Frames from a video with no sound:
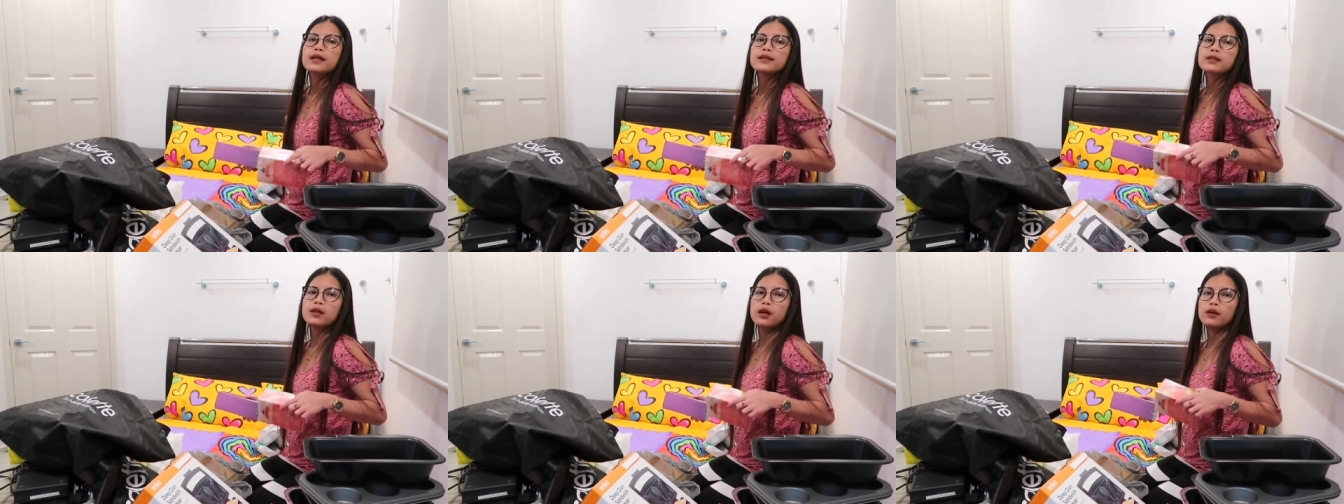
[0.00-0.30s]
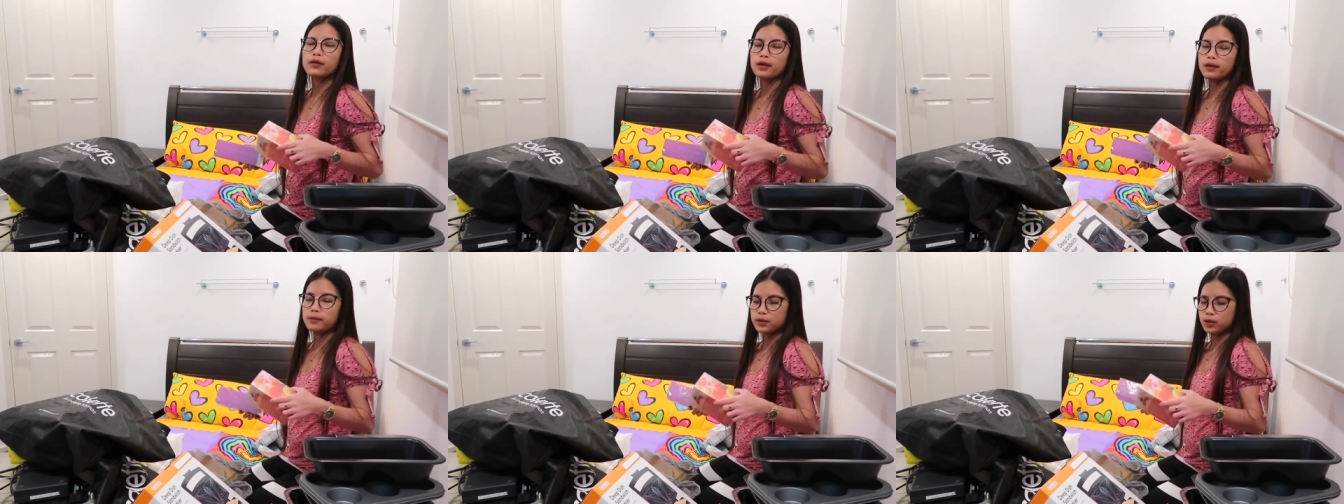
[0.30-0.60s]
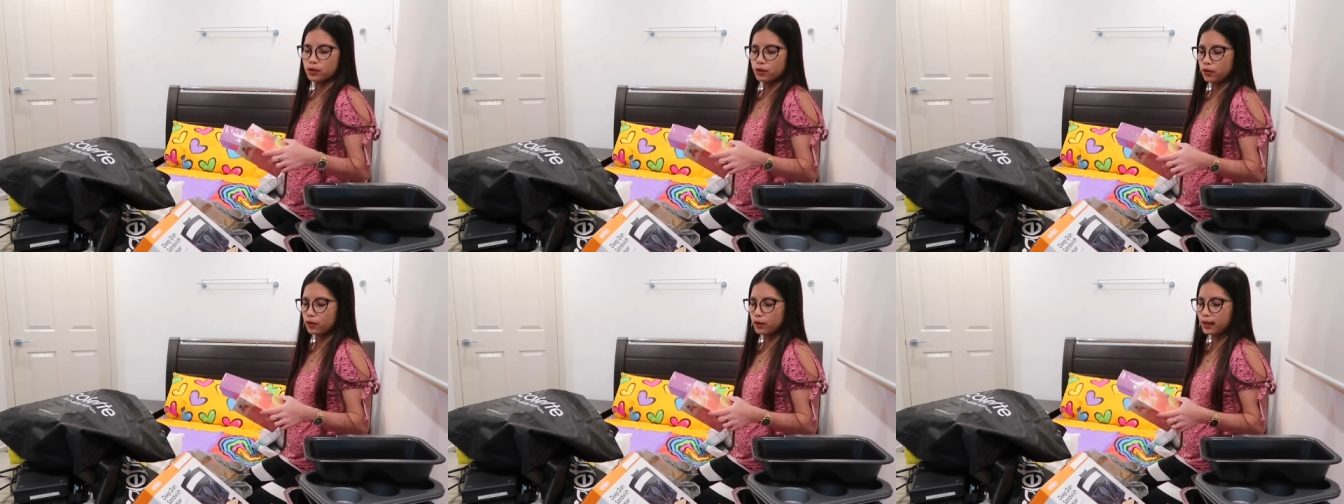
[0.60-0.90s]
tell them
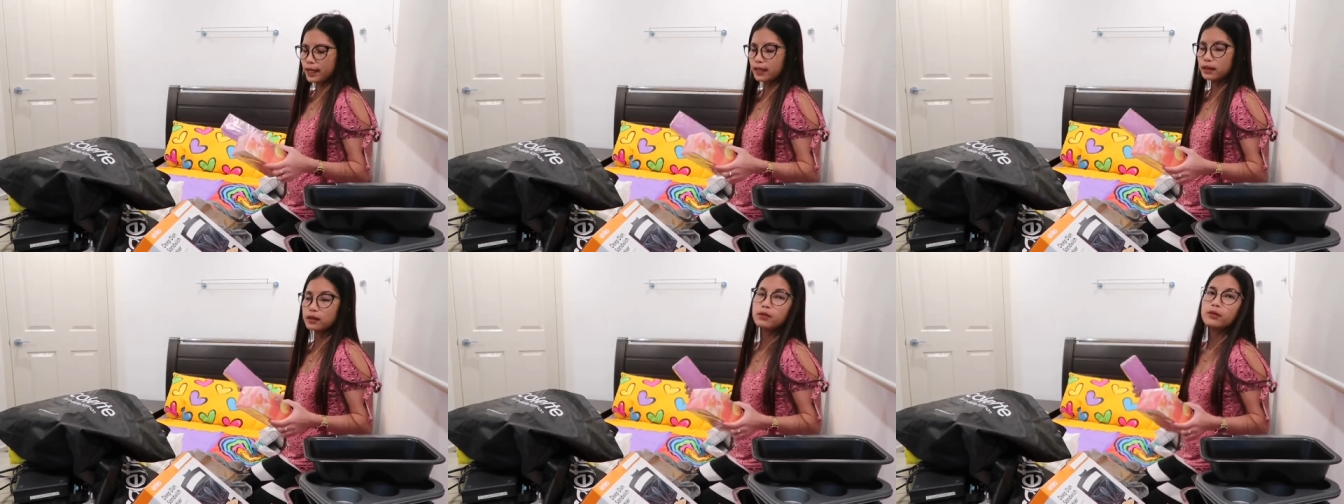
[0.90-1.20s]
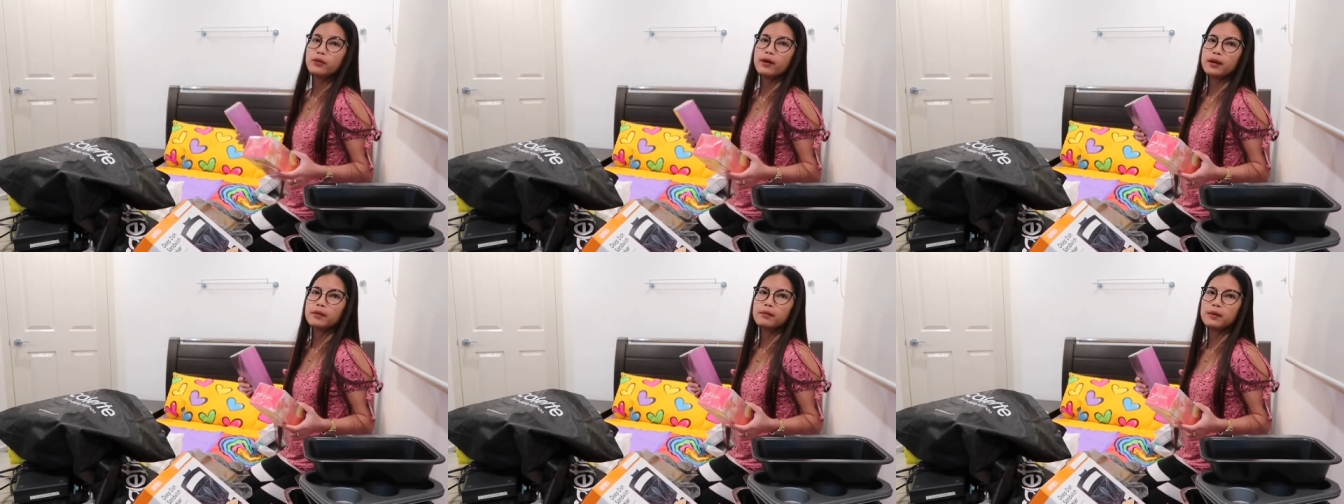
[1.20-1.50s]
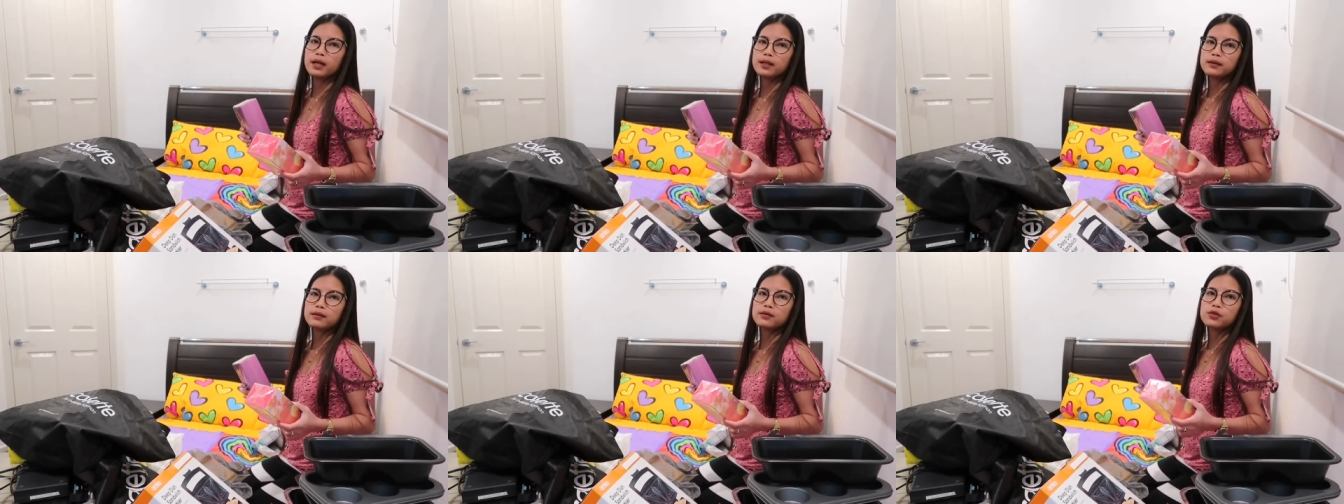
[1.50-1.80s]
to let
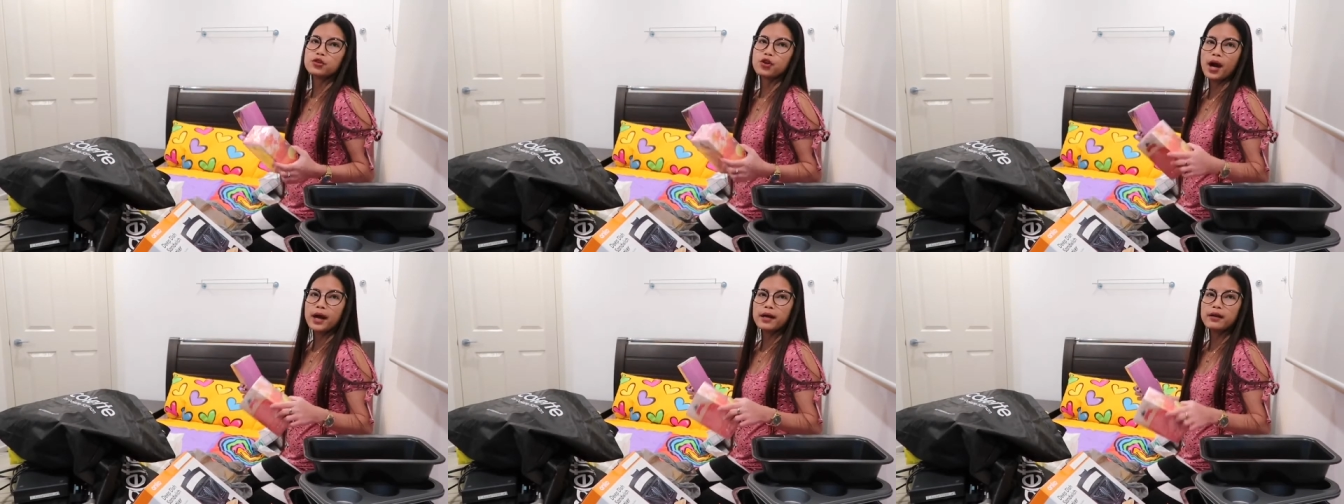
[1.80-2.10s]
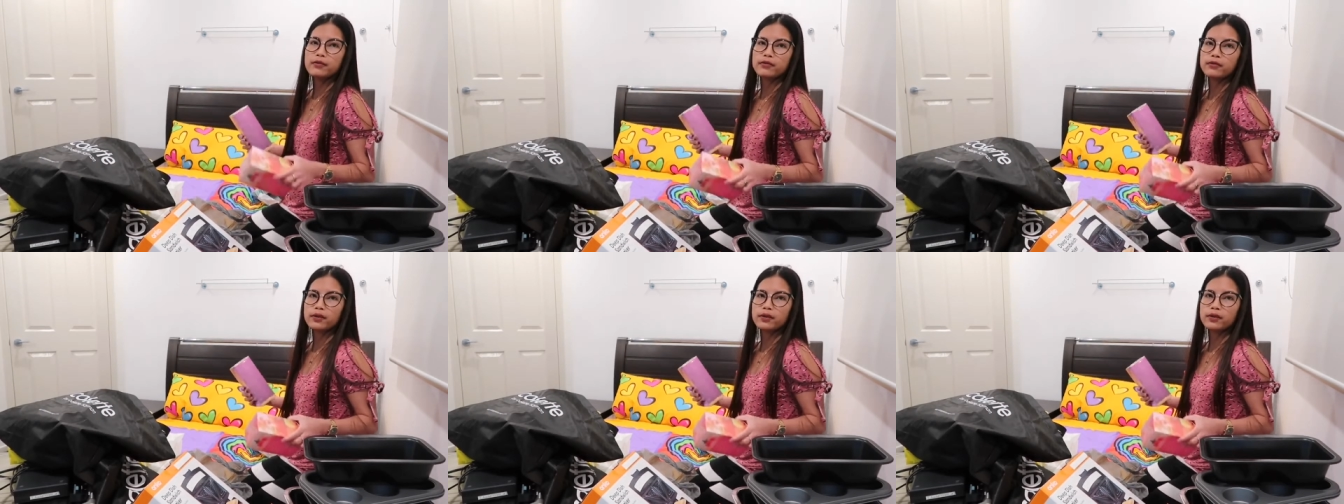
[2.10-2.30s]
grandma try it